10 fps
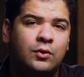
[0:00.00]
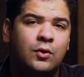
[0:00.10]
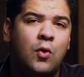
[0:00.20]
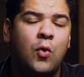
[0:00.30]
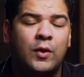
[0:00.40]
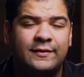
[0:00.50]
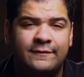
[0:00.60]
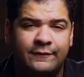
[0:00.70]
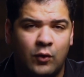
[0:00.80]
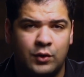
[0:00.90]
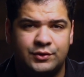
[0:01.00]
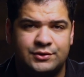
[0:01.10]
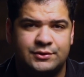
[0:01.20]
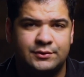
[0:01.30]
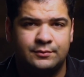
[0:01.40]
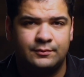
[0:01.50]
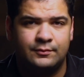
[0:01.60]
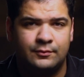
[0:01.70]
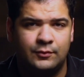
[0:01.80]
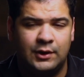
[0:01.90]
or enforce.
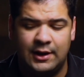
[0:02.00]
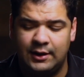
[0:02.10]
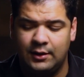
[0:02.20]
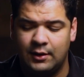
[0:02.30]
Okay?